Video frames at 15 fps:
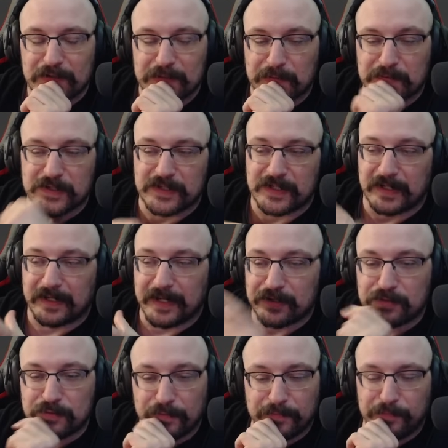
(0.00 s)
So it's just like an
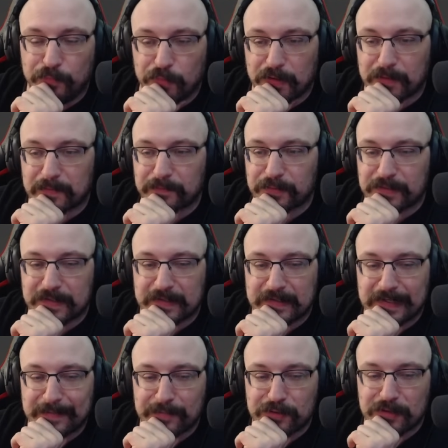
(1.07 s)
extra four percent
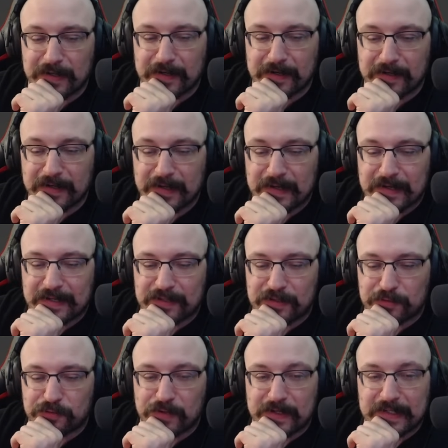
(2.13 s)
damage there.
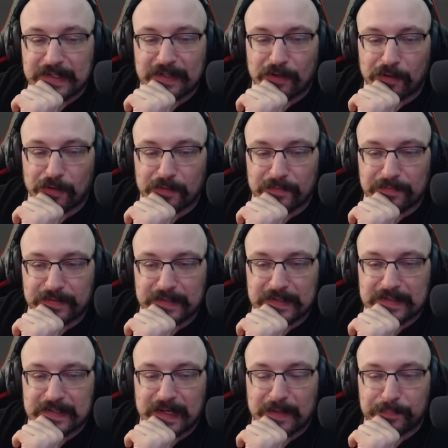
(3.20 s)
So trying to get all of
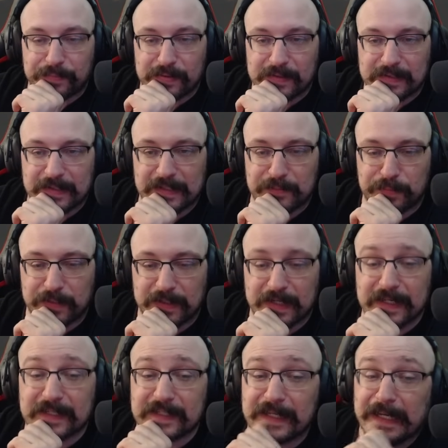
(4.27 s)
these up is pretty
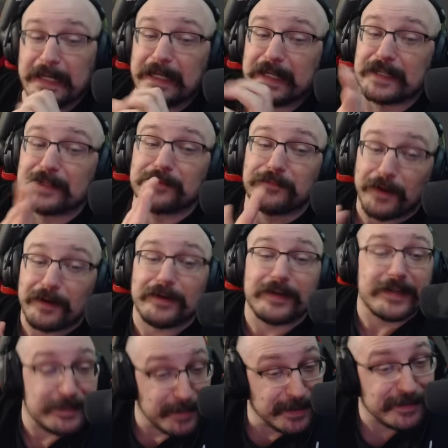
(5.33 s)
nice. It is very
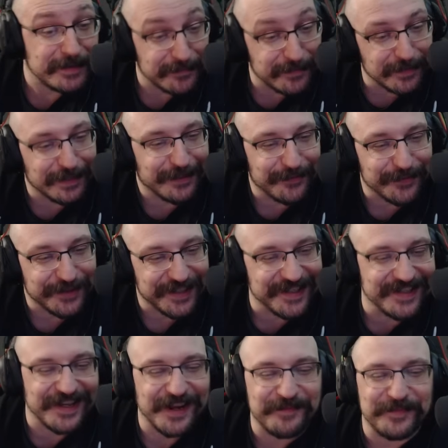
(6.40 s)
expensive to level
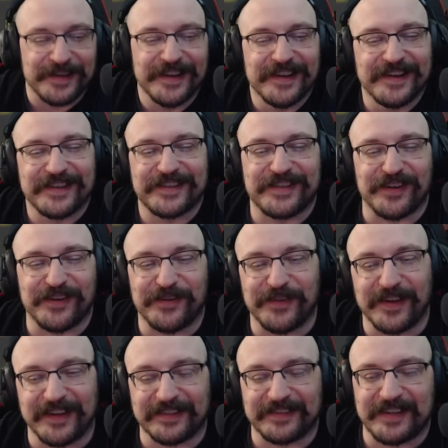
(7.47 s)
these up, so
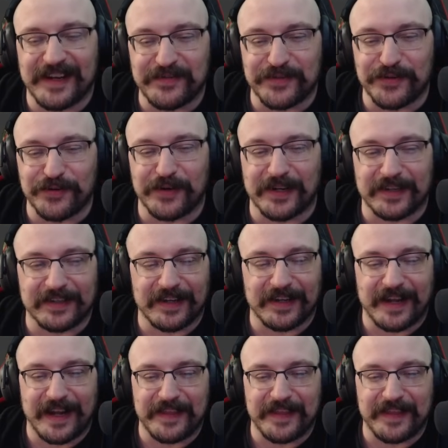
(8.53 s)
uh, kind of annoying.